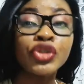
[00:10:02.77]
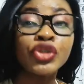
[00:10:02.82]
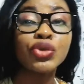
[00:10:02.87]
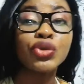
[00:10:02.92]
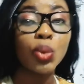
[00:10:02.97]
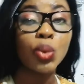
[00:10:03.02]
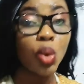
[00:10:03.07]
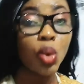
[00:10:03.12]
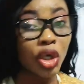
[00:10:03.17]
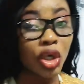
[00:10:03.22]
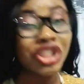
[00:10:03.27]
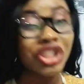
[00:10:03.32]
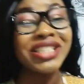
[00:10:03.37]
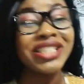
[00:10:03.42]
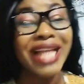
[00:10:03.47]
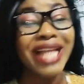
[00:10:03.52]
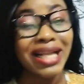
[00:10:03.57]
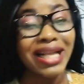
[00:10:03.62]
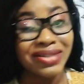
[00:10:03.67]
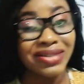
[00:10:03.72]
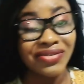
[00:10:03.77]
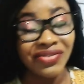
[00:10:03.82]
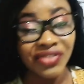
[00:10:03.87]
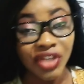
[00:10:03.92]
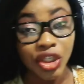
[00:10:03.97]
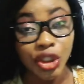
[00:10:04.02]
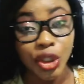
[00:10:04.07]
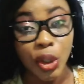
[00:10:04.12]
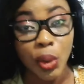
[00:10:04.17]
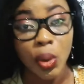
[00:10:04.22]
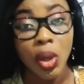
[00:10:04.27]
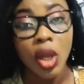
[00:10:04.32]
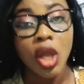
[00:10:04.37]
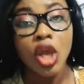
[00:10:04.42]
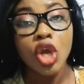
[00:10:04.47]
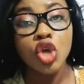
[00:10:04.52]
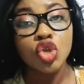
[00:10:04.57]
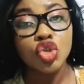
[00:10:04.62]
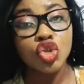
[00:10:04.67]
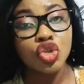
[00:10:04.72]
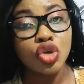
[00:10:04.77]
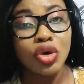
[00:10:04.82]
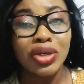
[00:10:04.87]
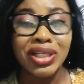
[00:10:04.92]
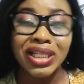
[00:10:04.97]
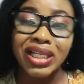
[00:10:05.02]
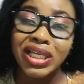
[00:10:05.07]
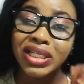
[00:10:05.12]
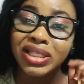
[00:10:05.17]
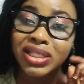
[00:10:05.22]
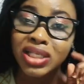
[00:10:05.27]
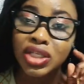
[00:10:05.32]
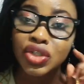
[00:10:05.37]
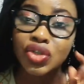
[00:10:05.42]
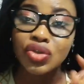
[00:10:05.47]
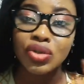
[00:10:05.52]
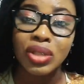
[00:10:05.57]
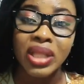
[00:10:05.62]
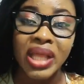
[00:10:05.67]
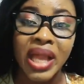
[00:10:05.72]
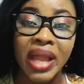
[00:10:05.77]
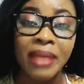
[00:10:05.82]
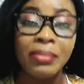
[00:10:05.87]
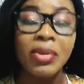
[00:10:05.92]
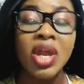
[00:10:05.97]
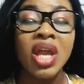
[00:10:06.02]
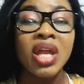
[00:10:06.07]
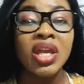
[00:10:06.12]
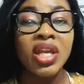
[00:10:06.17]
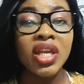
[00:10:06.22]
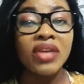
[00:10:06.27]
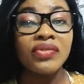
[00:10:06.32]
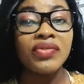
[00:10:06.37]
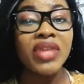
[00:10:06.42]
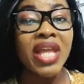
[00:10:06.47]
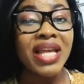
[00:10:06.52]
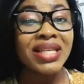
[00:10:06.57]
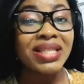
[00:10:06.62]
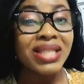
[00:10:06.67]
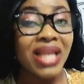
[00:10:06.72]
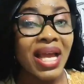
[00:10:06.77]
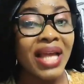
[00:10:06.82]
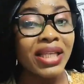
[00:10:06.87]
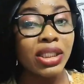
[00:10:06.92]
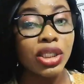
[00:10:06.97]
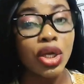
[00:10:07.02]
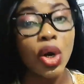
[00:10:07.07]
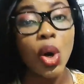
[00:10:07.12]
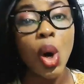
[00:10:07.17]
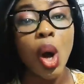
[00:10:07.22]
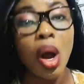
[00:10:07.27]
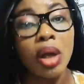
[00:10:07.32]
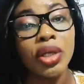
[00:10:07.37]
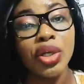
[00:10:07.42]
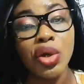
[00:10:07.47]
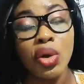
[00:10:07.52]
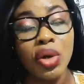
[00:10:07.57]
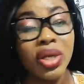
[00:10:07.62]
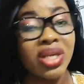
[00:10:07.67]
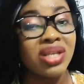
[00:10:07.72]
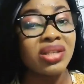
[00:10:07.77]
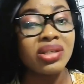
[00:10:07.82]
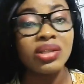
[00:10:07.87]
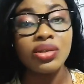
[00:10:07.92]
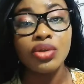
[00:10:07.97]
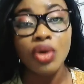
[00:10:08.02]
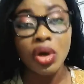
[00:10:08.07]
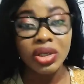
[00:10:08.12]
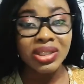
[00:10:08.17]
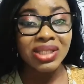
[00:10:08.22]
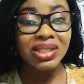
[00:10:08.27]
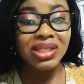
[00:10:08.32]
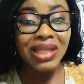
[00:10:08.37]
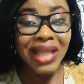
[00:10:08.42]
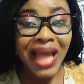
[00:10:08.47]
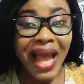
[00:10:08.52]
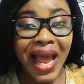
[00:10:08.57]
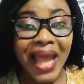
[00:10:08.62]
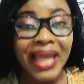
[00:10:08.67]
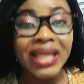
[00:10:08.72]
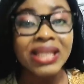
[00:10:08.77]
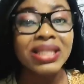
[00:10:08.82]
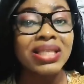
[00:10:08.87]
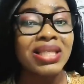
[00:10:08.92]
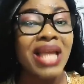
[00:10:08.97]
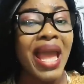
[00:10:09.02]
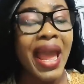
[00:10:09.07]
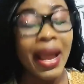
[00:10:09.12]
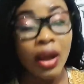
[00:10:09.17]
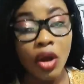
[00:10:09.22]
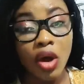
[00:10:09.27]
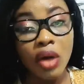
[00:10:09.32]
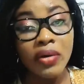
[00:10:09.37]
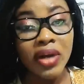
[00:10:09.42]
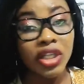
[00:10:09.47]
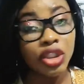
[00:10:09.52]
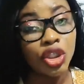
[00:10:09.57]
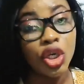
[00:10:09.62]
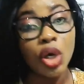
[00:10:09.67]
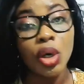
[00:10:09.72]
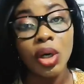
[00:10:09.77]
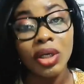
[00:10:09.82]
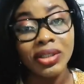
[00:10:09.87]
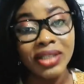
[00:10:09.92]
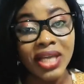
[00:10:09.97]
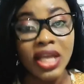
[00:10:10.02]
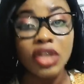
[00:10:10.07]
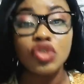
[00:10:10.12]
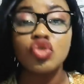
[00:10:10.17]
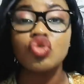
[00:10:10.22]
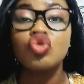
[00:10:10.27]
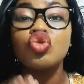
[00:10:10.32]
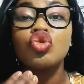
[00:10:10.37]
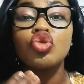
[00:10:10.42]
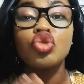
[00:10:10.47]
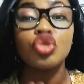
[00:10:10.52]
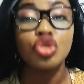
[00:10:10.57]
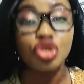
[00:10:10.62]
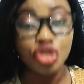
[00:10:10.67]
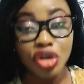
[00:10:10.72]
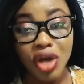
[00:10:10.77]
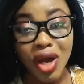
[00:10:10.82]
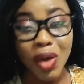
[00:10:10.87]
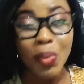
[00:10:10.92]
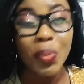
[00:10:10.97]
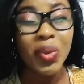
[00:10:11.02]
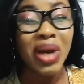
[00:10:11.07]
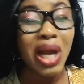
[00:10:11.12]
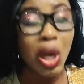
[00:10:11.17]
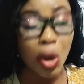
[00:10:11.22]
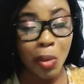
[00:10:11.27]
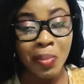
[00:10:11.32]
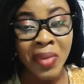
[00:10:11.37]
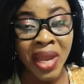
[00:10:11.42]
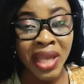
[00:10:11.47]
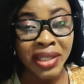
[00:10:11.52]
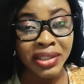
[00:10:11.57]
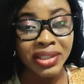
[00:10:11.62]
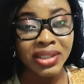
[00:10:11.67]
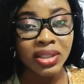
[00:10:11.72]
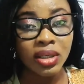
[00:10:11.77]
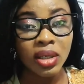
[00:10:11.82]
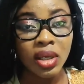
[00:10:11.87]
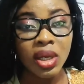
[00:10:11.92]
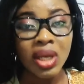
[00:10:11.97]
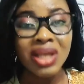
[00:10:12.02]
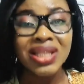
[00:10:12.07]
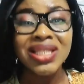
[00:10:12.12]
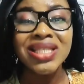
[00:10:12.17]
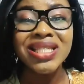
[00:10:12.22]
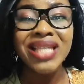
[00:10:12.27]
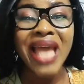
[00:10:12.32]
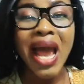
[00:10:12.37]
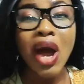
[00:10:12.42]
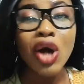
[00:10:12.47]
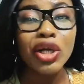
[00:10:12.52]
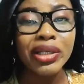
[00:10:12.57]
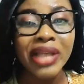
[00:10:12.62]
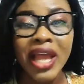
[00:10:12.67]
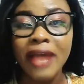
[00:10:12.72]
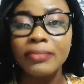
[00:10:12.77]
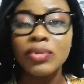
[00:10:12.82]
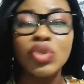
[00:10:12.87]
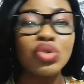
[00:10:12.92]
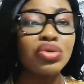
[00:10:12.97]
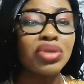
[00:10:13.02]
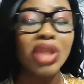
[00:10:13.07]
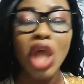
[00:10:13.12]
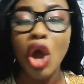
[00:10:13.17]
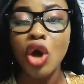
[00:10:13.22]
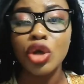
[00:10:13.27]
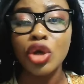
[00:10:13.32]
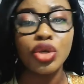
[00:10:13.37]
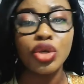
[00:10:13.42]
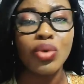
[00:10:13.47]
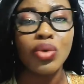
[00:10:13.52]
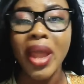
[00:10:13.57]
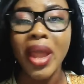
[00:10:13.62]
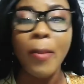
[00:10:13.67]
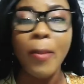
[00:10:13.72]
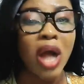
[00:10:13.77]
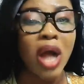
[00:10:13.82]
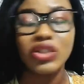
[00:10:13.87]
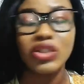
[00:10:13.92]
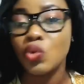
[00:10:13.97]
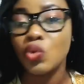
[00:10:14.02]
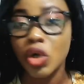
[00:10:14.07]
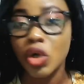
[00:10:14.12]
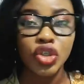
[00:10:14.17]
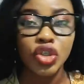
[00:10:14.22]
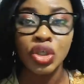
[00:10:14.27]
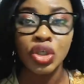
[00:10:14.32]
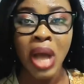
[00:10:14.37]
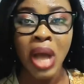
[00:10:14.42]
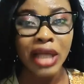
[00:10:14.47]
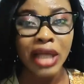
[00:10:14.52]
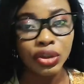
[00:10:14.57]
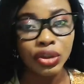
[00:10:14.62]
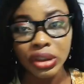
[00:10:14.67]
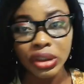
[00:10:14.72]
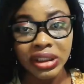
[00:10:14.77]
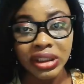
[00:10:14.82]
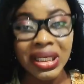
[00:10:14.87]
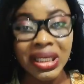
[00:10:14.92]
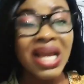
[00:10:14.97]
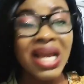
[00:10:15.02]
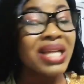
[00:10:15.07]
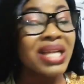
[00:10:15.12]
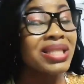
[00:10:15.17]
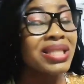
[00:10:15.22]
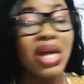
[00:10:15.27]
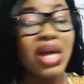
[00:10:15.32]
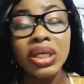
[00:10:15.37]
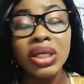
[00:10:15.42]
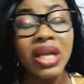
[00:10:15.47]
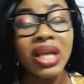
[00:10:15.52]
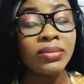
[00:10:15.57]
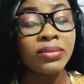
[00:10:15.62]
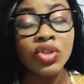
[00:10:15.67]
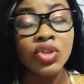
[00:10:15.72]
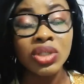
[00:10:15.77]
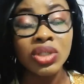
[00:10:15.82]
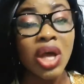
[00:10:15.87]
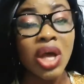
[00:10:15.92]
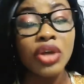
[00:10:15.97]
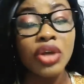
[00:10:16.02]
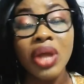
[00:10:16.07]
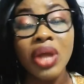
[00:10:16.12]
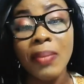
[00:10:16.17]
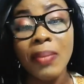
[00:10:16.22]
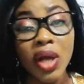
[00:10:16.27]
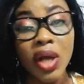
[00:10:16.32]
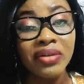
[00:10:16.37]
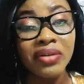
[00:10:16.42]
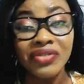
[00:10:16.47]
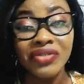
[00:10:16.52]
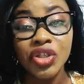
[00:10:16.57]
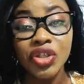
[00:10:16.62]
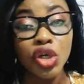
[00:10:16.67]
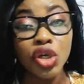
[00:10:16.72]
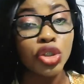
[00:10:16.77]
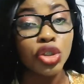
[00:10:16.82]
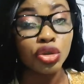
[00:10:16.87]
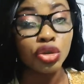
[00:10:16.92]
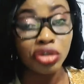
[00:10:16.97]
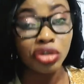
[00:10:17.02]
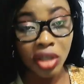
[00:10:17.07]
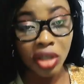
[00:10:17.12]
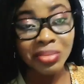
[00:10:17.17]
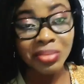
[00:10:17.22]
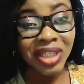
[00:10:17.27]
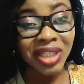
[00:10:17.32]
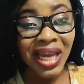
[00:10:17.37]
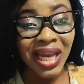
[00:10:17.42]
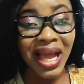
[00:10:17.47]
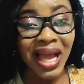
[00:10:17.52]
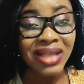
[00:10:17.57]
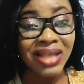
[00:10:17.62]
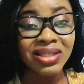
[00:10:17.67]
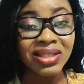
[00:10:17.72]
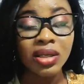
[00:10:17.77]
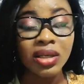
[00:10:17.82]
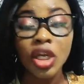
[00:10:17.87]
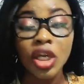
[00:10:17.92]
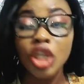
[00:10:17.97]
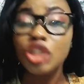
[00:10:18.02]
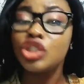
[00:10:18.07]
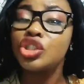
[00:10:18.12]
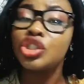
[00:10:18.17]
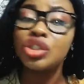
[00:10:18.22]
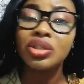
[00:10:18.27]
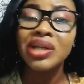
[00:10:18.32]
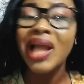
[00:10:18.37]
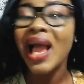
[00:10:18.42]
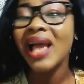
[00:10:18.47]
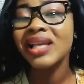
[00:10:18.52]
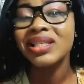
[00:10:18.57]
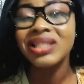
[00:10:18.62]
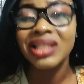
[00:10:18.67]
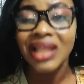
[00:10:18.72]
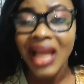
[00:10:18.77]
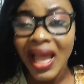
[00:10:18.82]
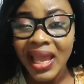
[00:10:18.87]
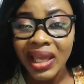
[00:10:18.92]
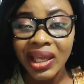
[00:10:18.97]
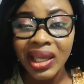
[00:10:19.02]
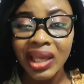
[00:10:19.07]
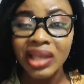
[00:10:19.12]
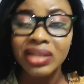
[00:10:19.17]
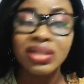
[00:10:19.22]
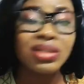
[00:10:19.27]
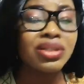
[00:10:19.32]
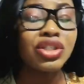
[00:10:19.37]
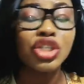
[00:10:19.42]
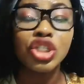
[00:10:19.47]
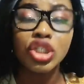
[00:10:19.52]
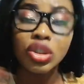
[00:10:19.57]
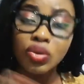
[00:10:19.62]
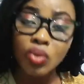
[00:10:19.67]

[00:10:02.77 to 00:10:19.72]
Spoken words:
to watch that video. So listen to them. If they said your audio is not nice, encourage your audience to drop comments. Tell them to tell you about what you are doing. Tell them to tell you about the video you dropped last. Do you guys like it? Do you